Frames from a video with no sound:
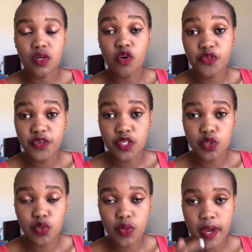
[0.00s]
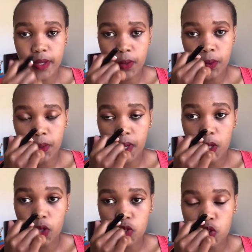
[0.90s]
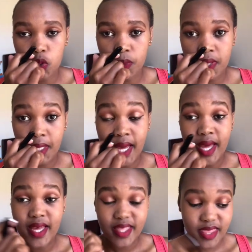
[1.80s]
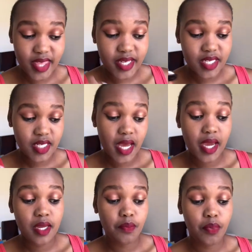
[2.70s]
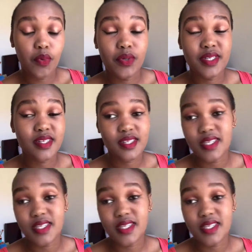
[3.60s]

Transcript: coffee and sugar, you are consuming 39.6